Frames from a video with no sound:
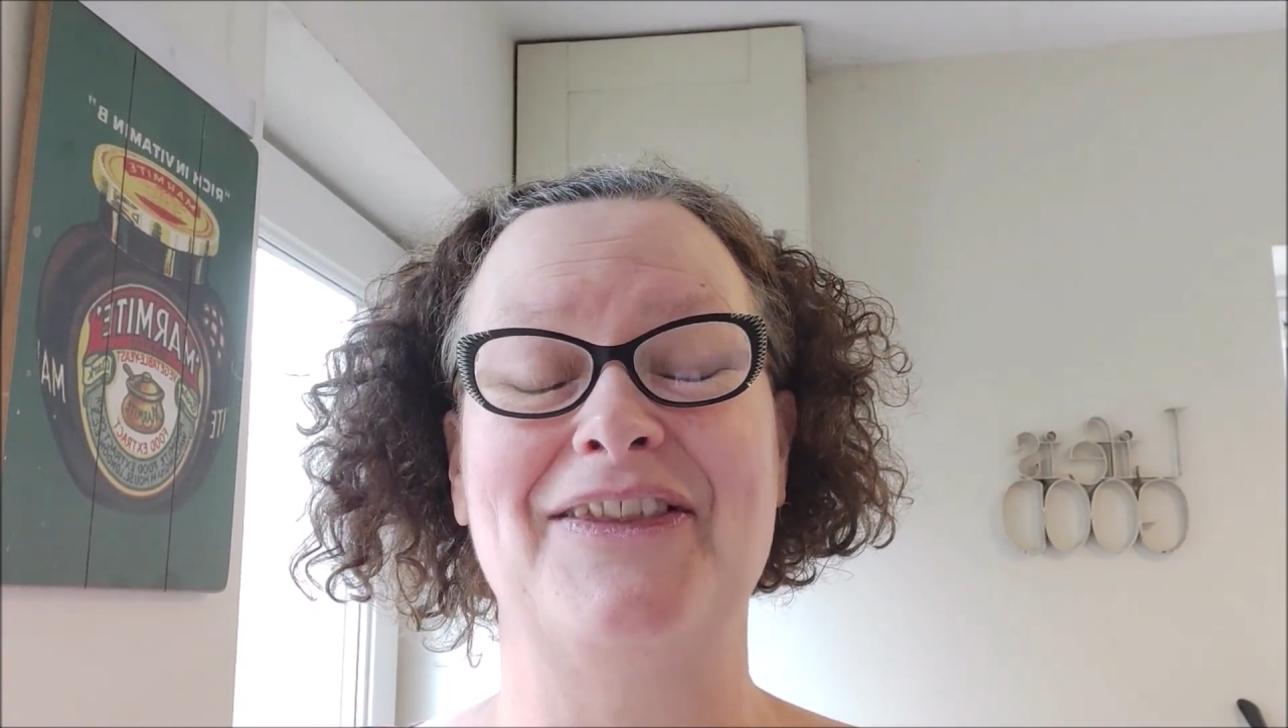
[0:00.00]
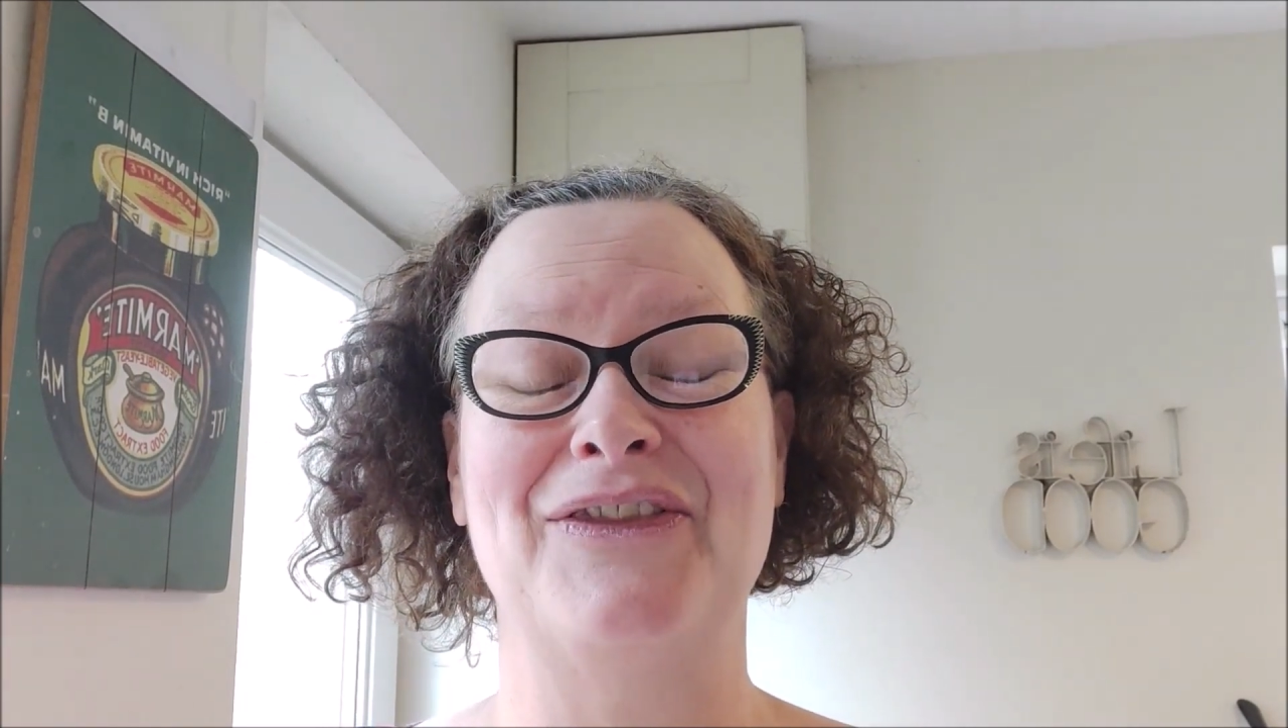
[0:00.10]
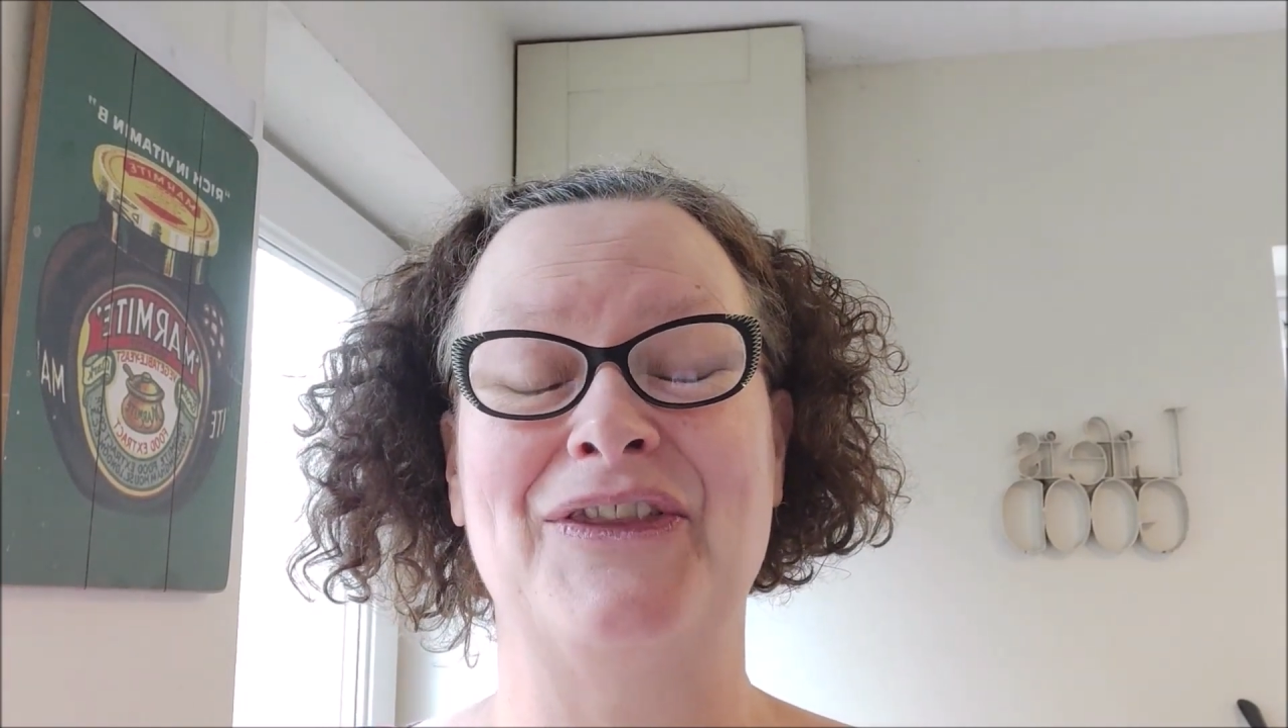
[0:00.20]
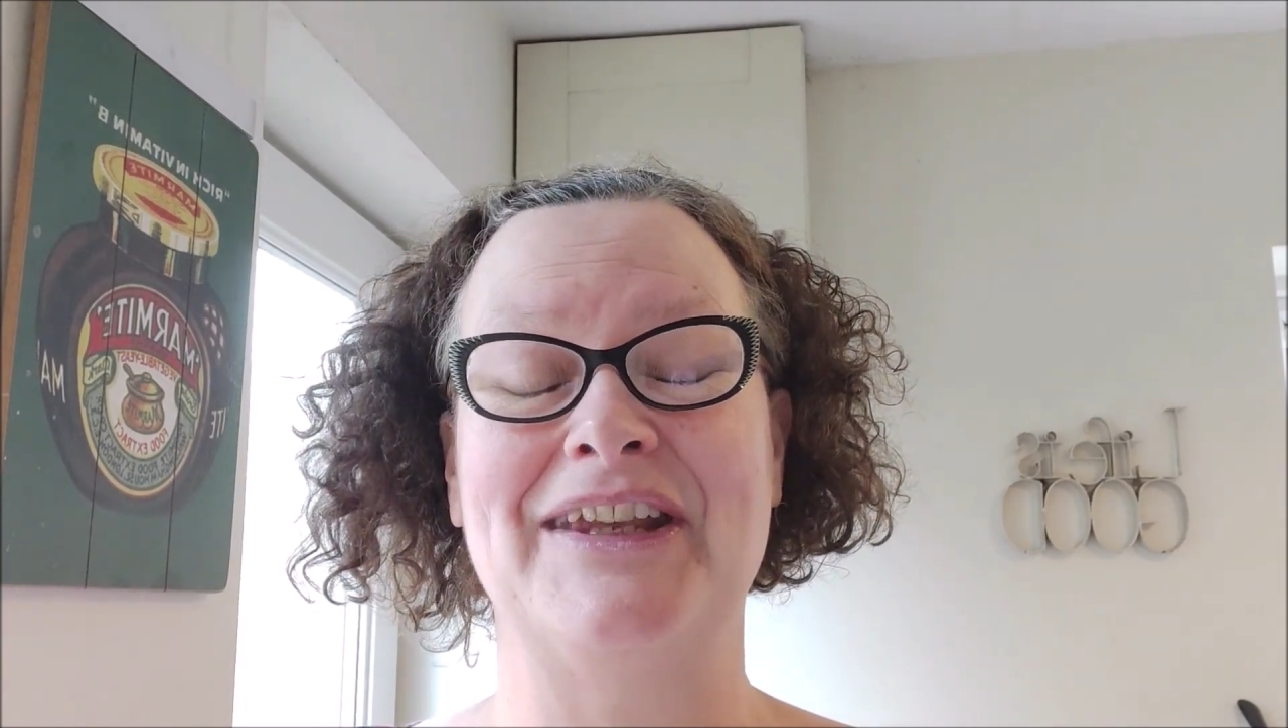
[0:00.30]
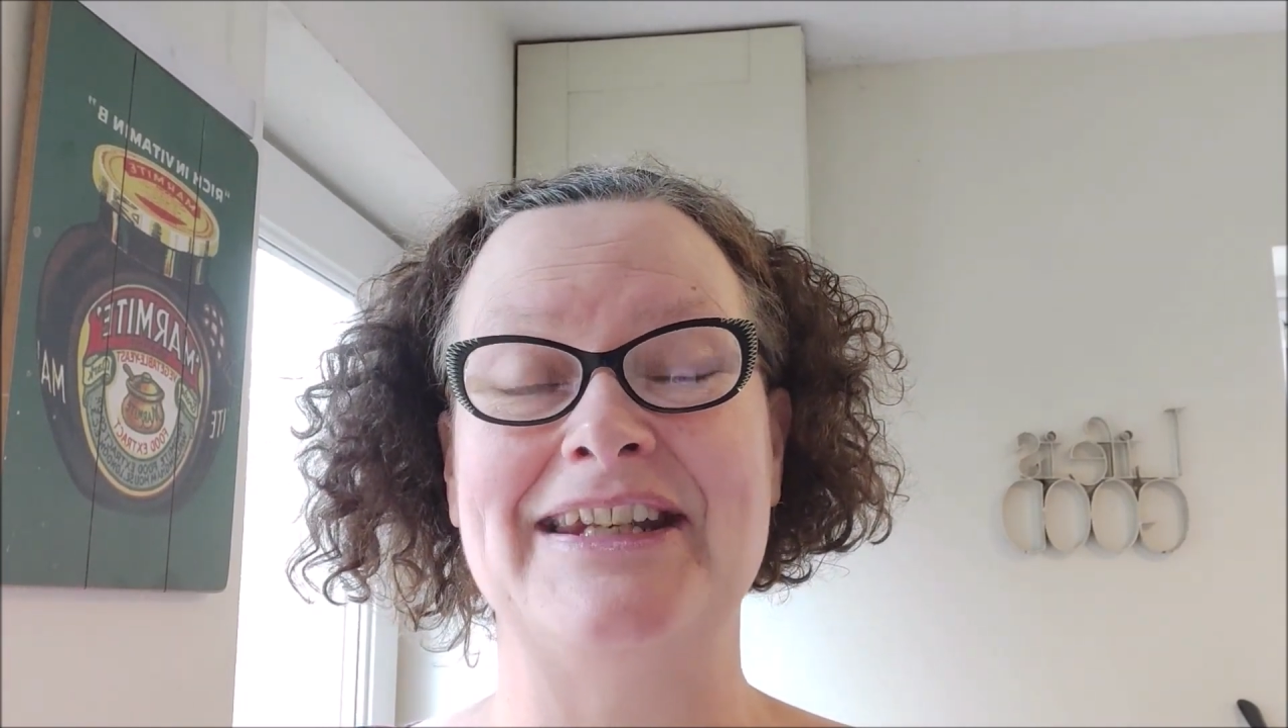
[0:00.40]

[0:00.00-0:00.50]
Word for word: the